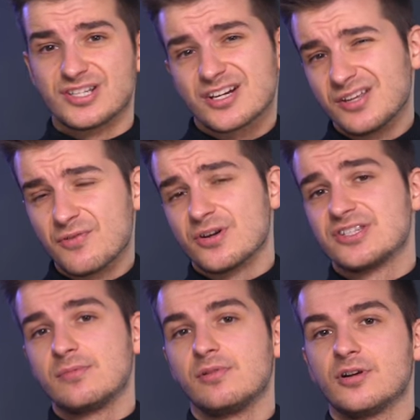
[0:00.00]
is actually very
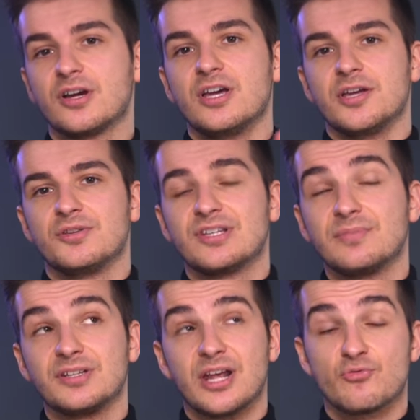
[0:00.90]
similar to
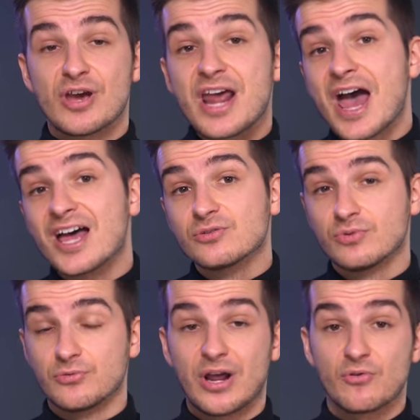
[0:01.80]
something that Red has
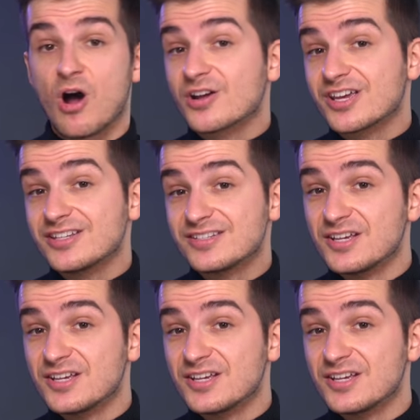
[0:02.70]
with the Red RAW kit.